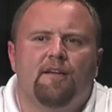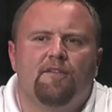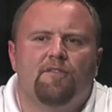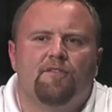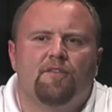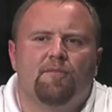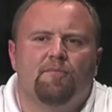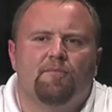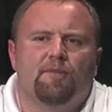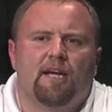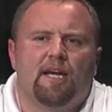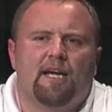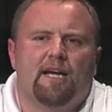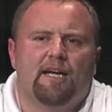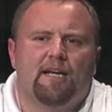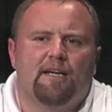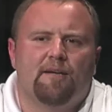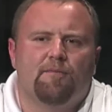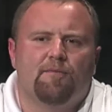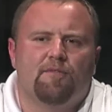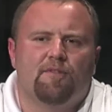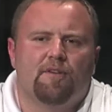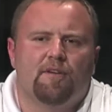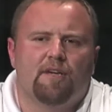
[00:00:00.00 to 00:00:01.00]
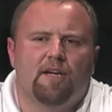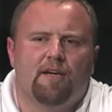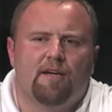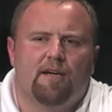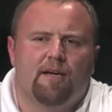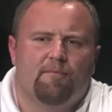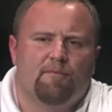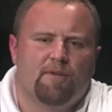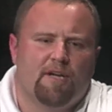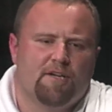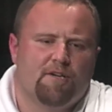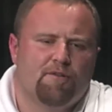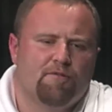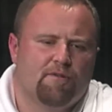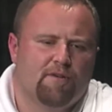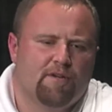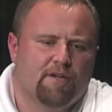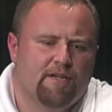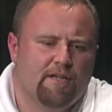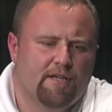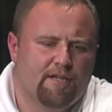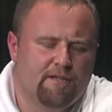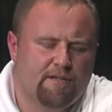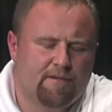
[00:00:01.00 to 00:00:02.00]
sometimes, I don't
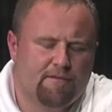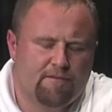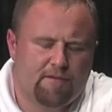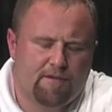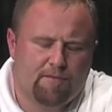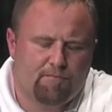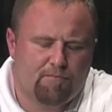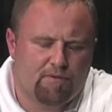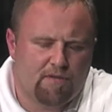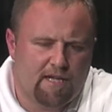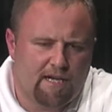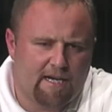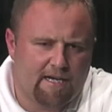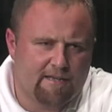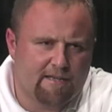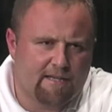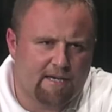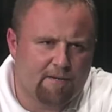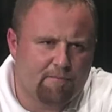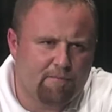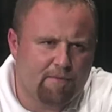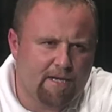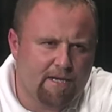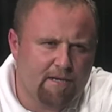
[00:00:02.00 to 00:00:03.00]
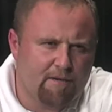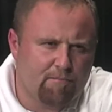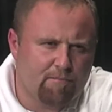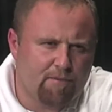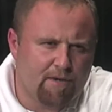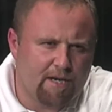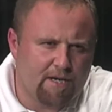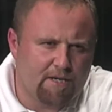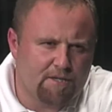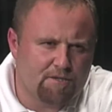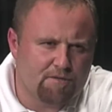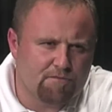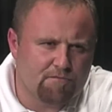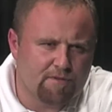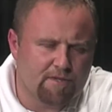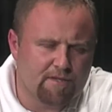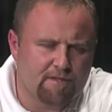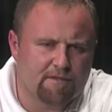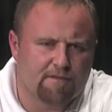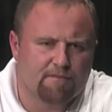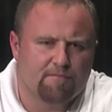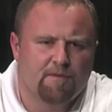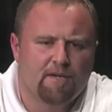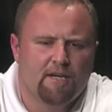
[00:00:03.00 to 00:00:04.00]
want to imply that I'm impatient
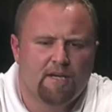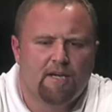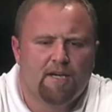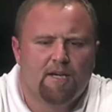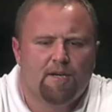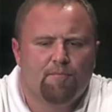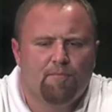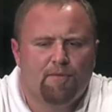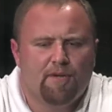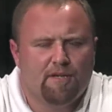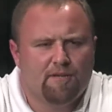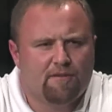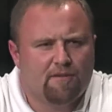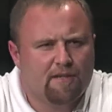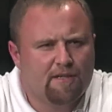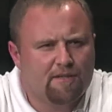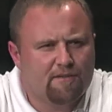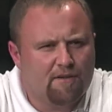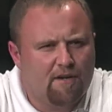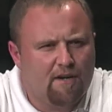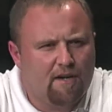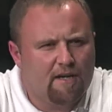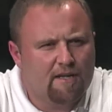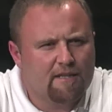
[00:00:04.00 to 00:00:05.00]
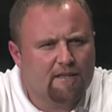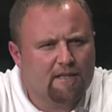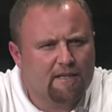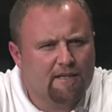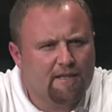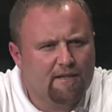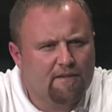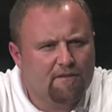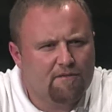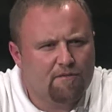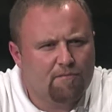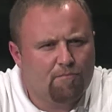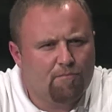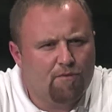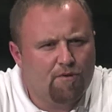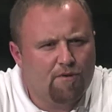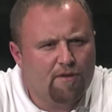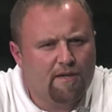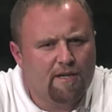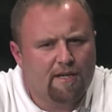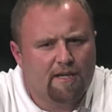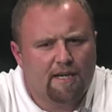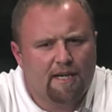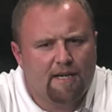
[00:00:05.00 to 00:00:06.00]
with them, but it's oddly
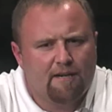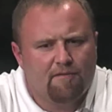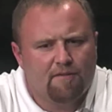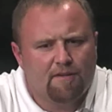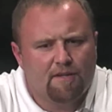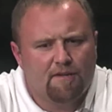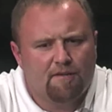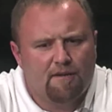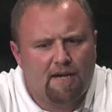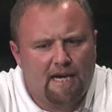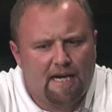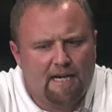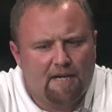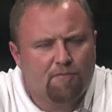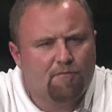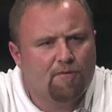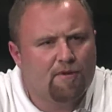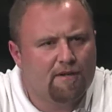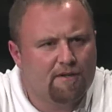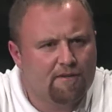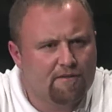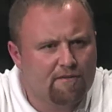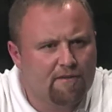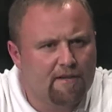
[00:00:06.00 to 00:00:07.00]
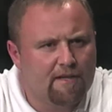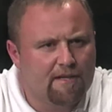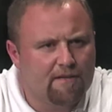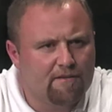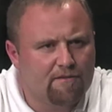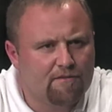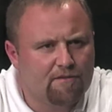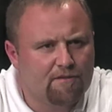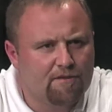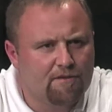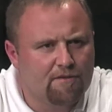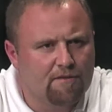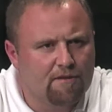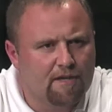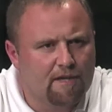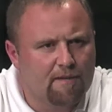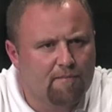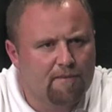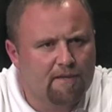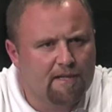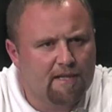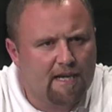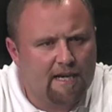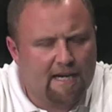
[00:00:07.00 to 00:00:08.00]
disappointing, even though I was that student.
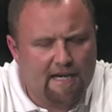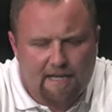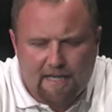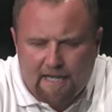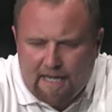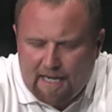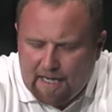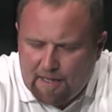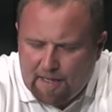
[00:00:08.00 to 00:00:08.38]
I mean, I had